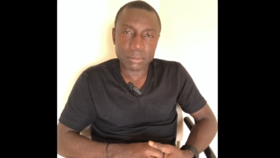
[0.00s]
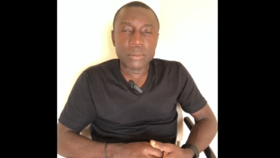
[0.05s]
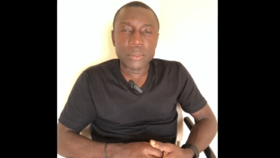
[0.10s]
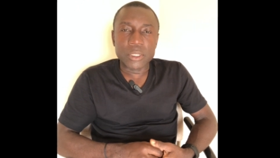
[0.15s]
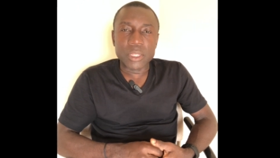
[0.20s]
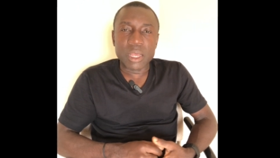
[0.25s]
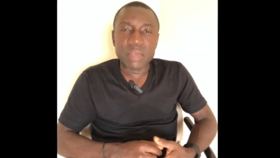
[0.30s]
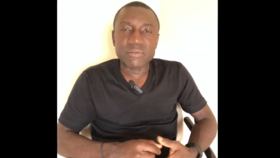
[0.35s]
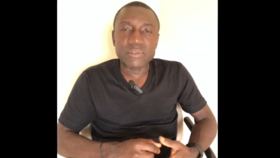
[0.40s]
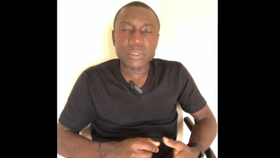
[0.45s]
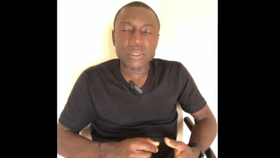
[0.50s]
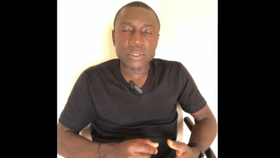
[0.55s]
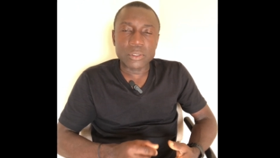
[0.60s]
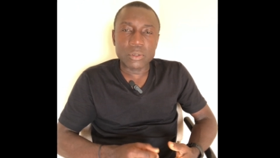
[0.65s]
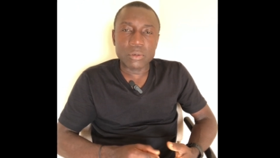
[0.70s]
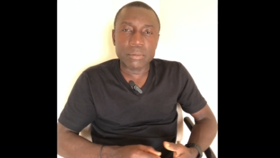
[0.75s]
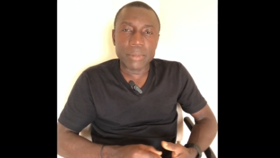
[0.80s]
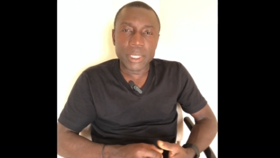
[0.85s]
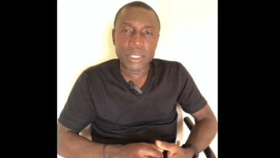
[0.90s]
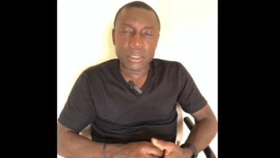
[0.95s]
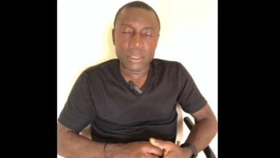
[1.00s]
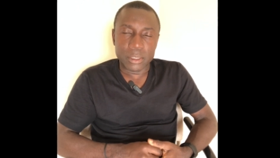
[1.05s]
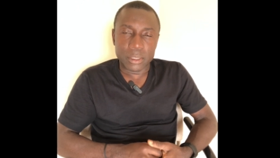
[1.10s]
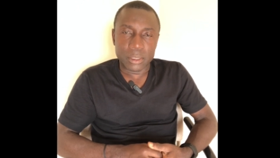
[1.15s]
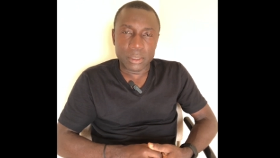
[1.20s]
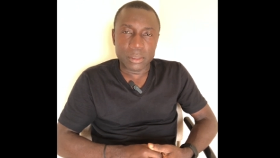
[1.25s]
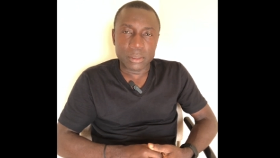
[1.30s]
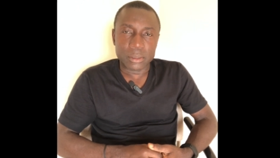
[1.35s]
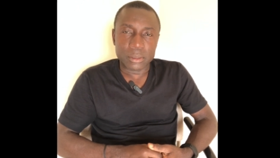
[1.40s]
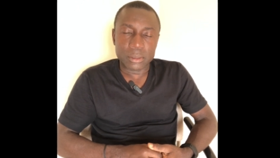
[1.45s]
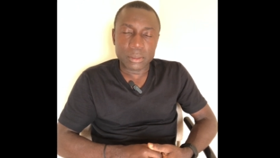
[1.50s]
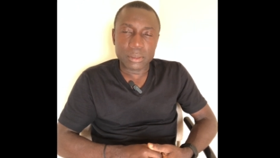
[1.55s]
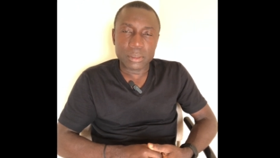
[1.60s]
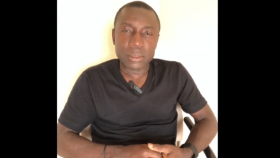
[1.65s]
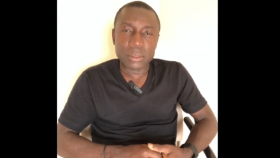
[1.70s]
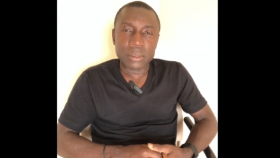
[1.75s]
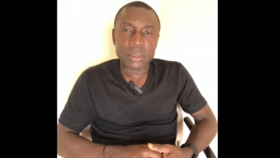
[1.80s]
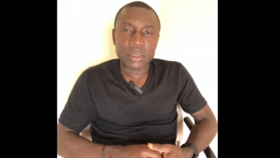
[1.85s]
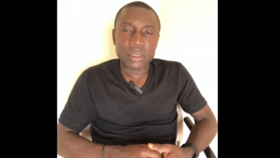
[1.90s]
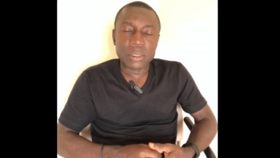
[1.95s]
But after so many years,
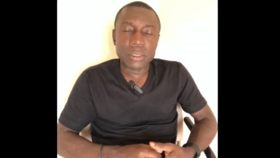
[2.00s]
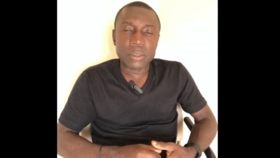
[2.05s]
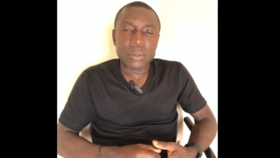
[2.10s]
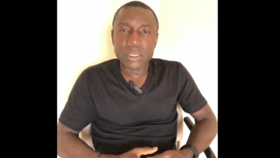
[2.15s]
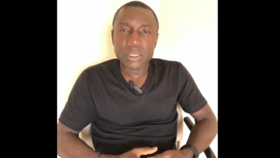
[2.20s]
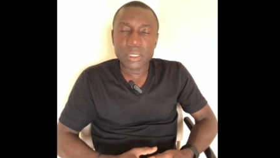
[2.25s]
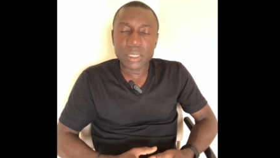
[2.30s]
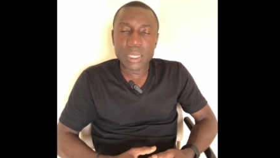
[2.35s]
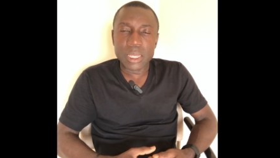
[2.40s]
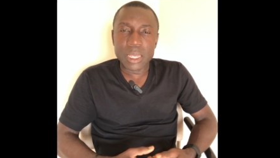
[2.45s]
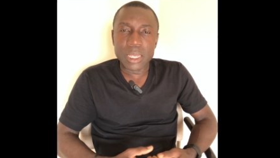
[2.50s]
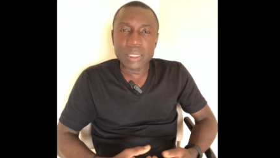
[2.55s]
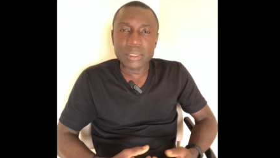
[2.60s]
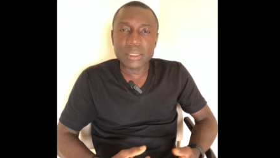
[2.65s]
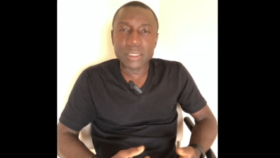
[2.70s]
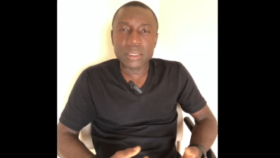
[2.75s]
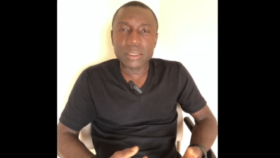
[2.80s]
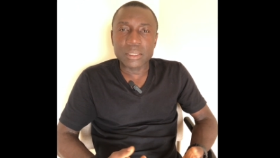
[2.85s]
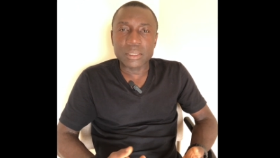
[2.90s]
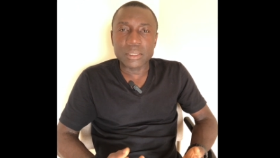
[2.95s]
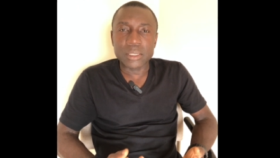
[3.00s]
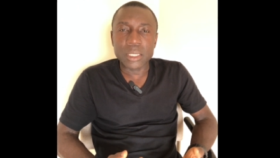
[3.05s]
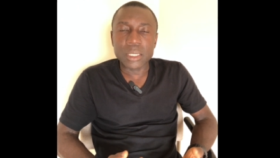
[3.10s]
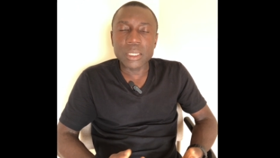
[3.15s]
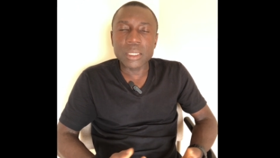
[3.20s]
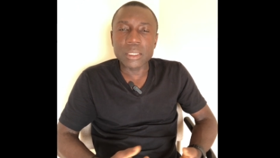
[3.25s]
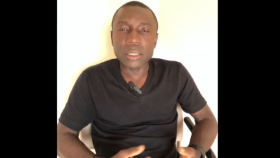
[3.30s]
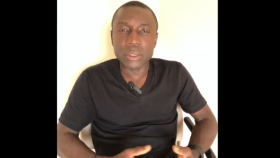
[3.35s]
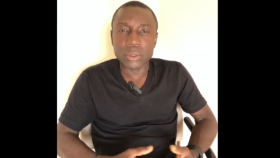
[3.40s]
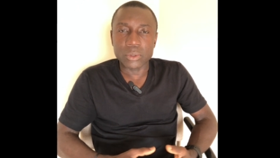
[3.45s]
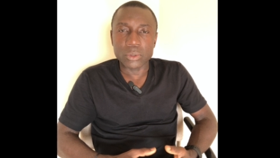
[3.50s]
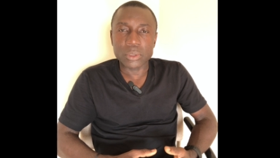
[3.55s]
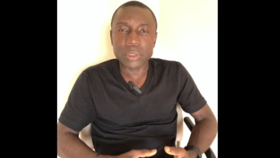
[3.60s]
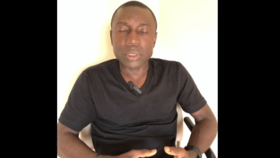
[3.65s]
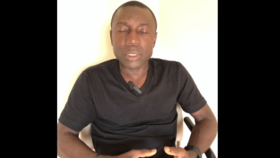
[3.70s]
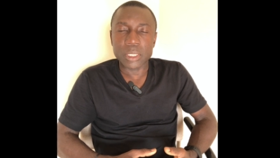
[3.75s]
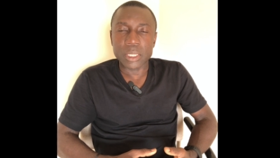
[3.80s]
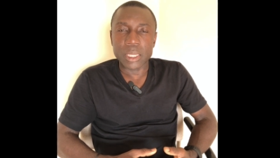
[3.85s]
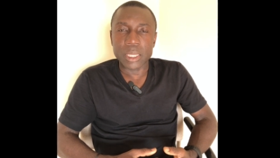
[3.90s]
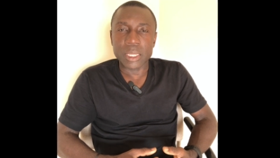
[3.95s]
I started taking
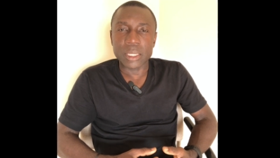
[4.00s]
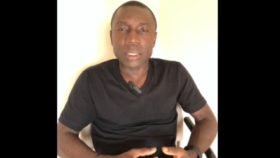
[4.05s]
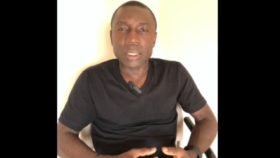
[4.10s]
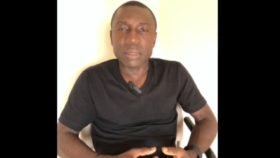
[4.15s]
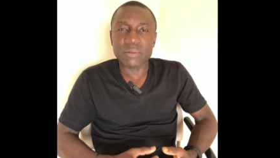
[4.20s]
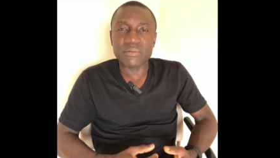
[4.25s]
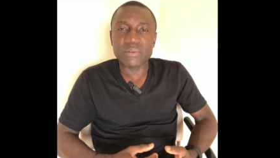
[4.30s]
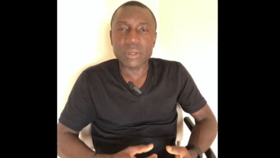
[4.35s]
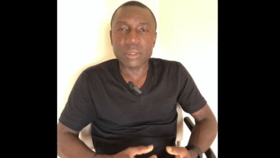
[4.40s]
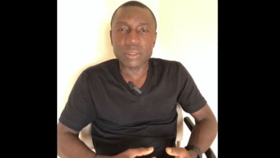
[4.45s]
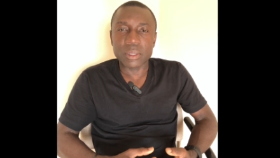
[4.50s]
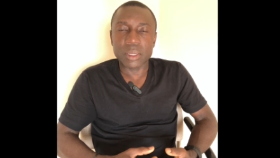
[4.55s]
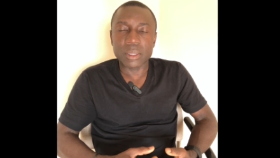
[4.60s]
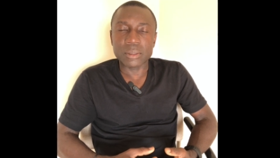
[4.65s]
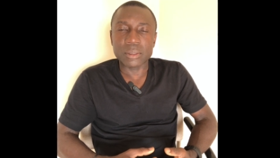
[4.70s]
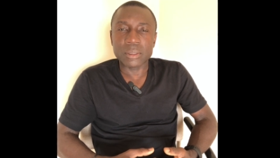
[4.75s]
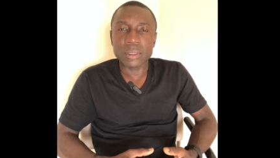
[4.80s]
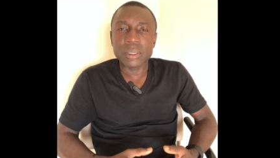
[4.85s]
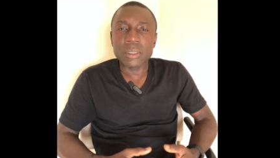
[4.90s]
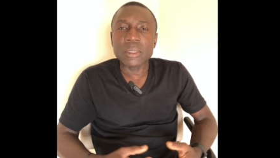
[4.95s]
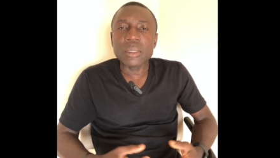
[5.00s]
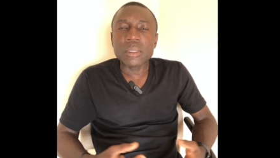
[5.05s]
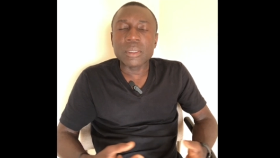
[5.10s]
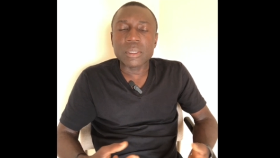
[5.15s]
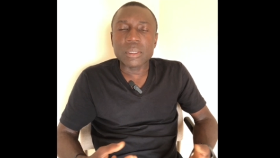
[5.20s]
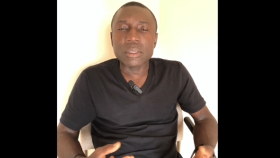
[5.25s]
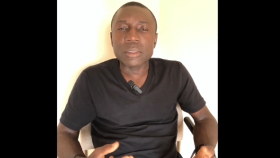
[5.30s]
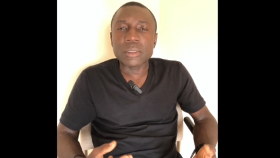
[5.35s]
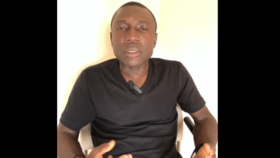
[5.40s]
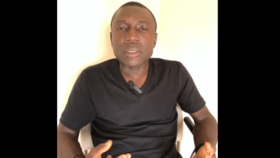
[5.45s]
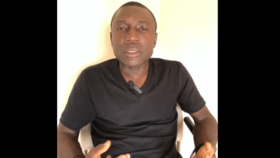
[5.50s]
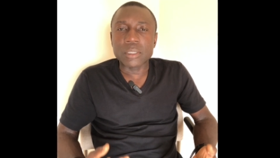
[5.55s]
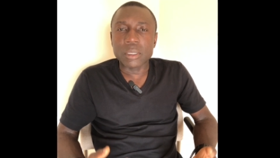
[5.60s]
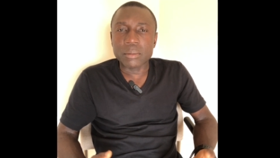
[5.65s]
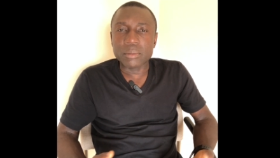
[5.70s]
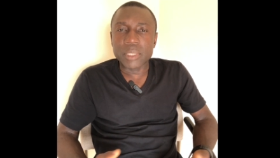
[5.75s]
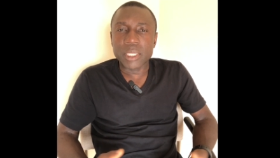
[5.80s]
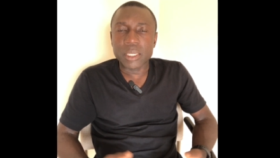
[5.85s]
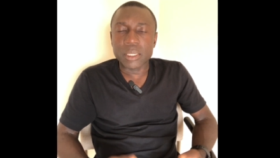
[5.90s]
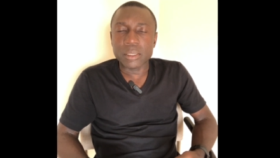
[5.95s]
notes, and I found out
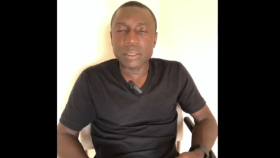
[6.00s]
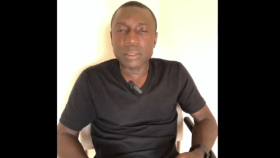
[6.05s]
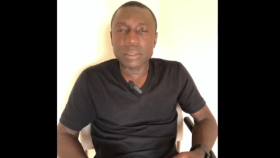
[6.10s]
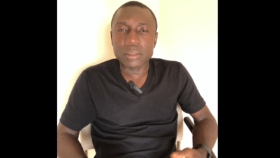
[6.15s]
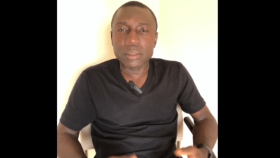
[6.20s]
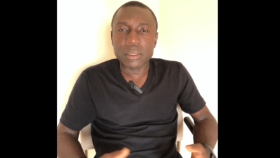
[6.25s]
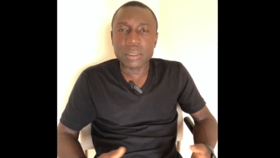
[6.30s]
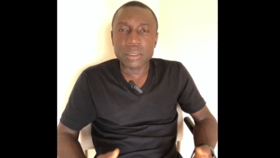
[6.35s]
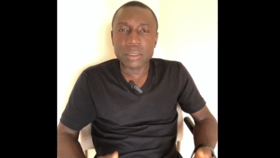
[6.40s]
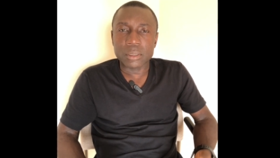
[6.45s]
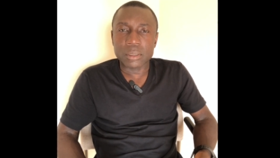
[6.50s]
some days,